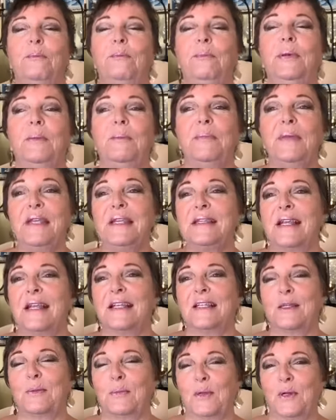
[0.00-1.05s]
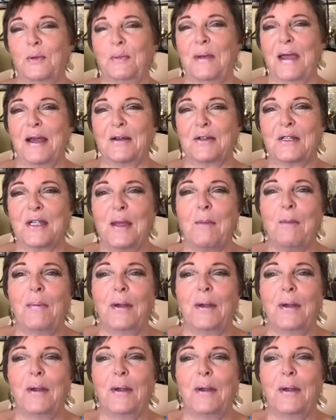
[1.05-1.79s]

but be sensible about it,